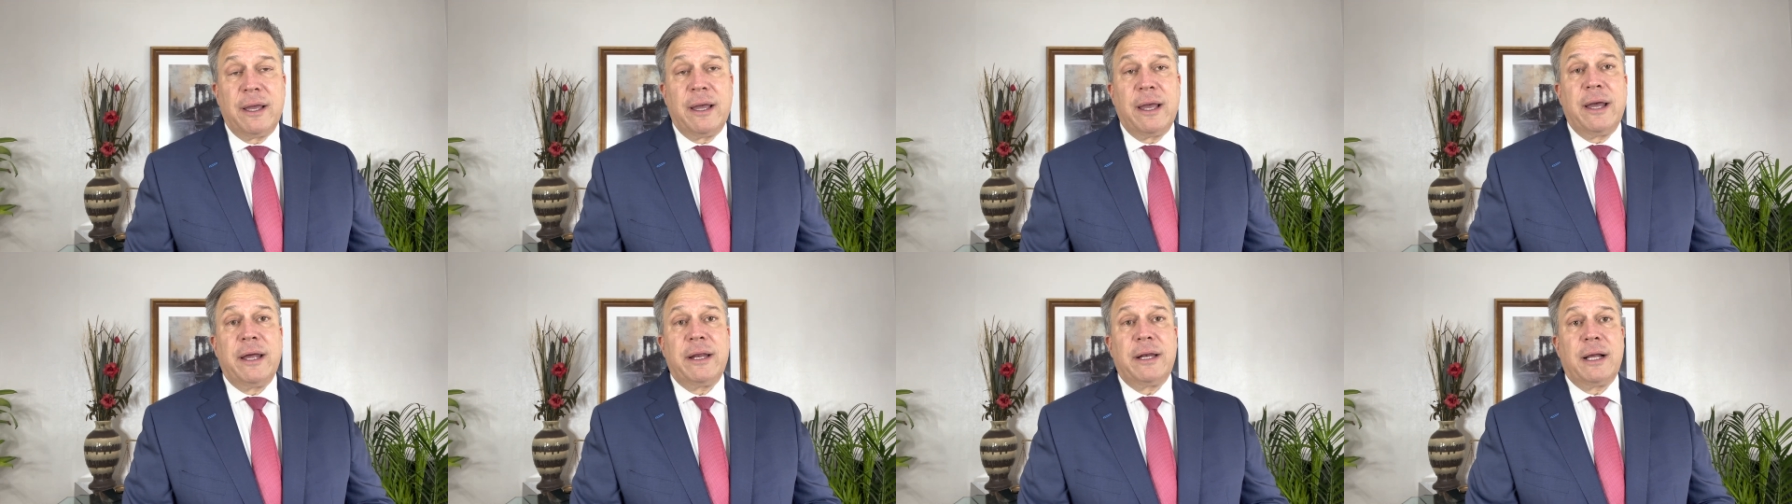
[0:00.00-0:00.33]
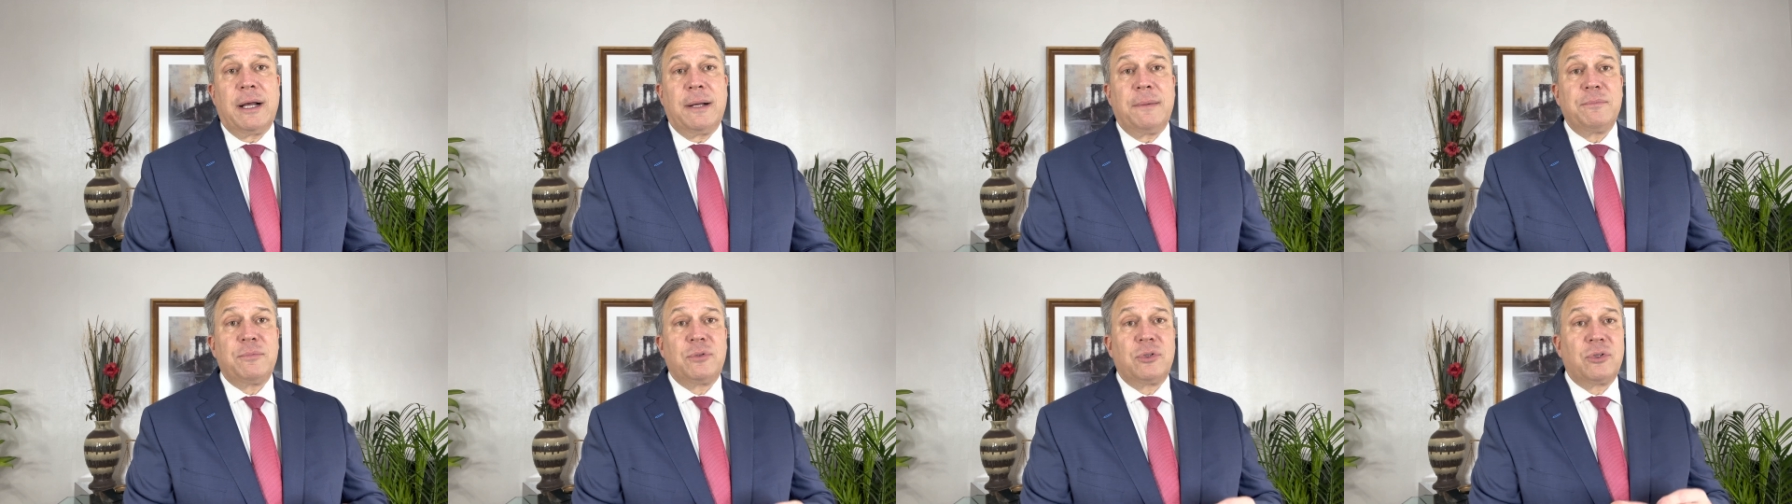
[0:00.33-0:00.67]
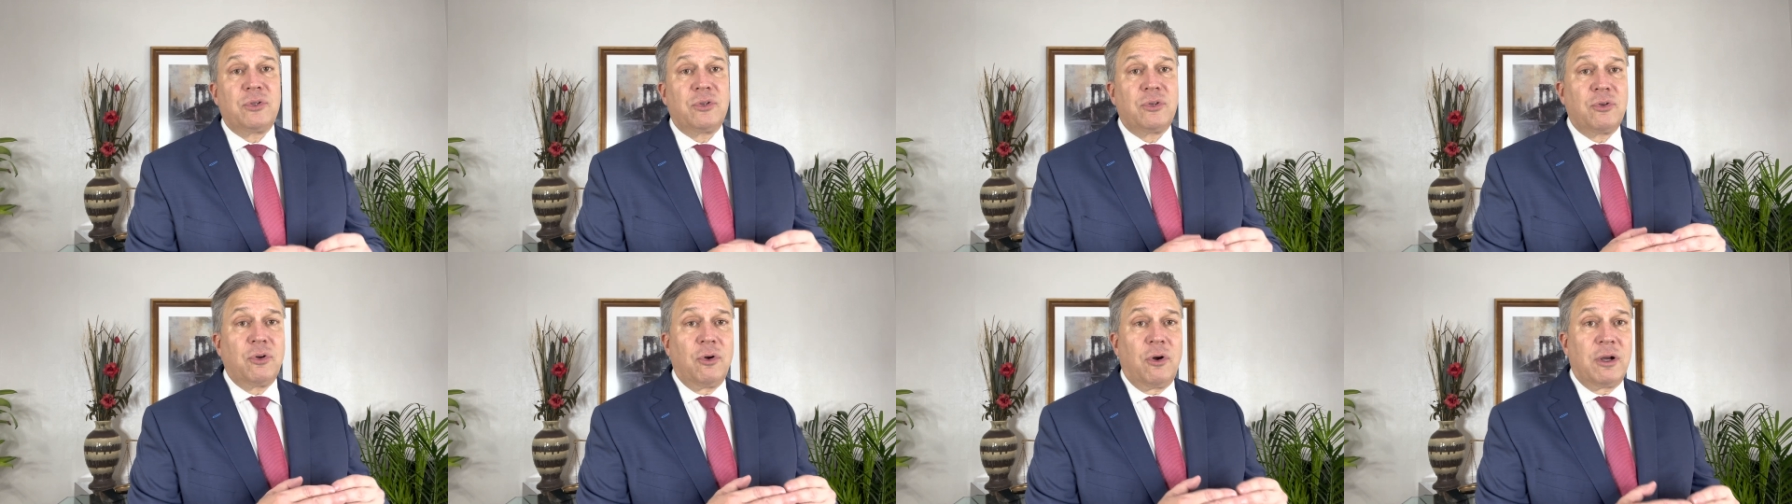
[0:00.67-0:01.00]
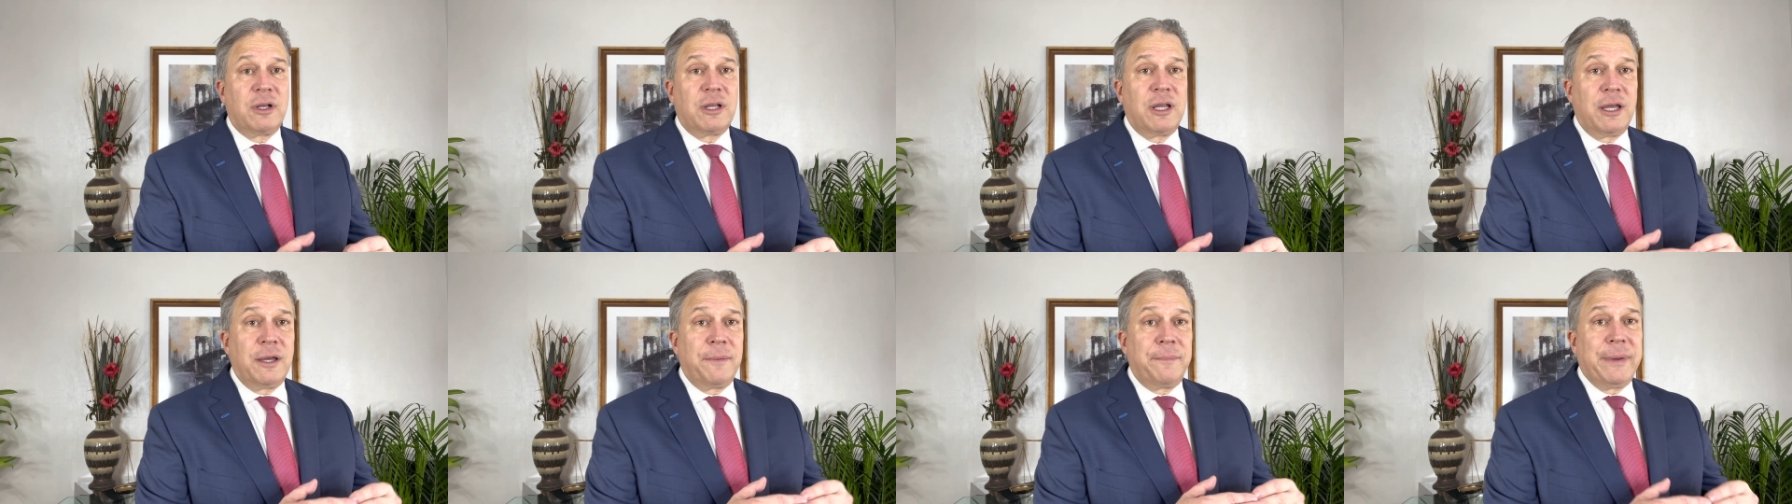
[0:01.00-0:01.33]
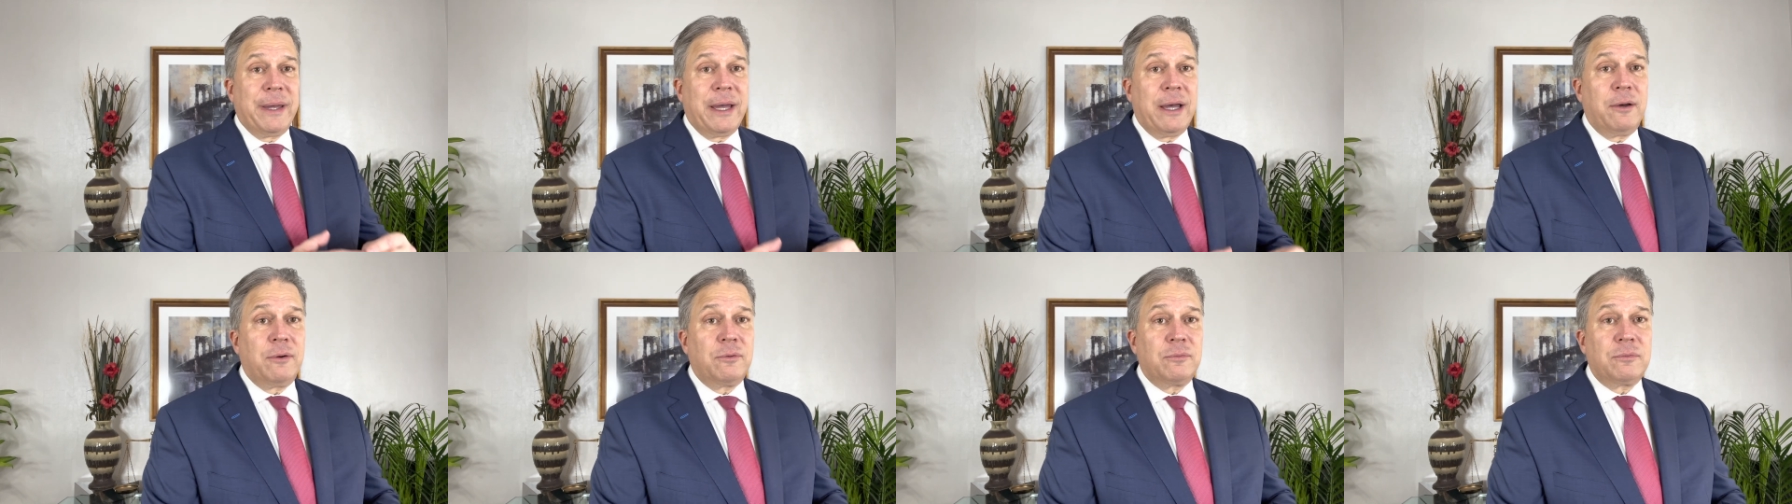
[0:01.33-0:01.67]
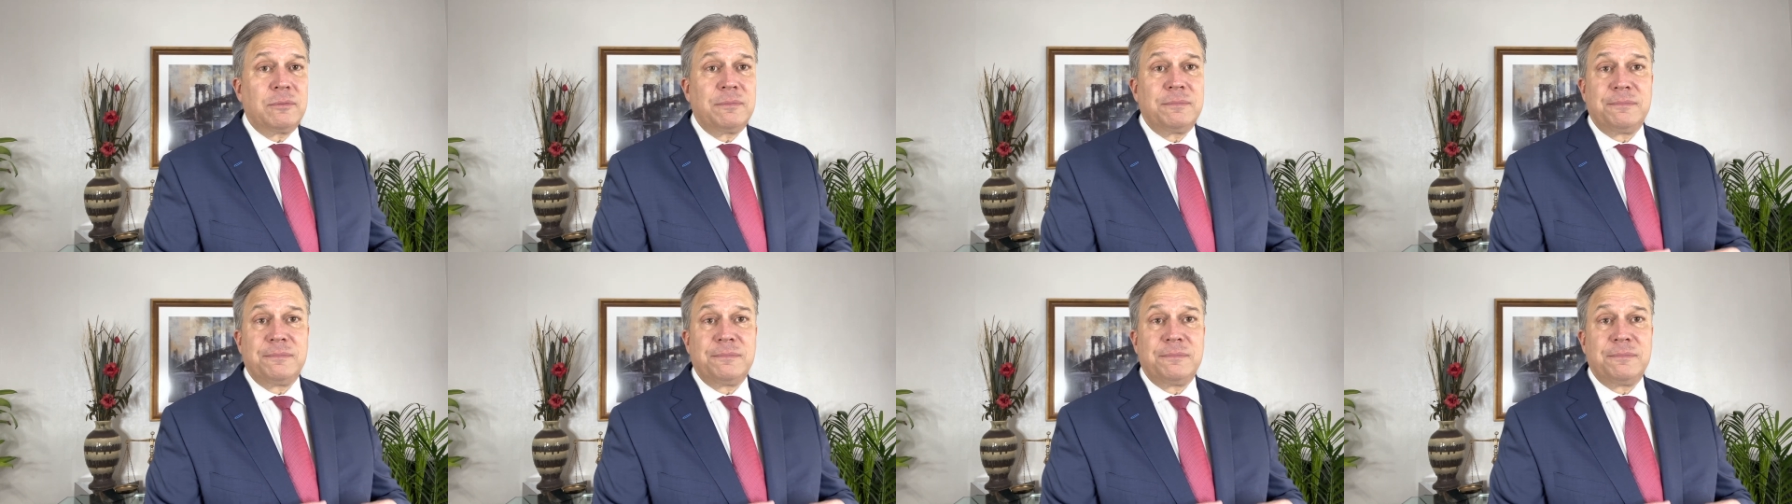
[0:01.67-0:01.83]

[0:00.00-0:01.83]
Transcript: and I'm talking about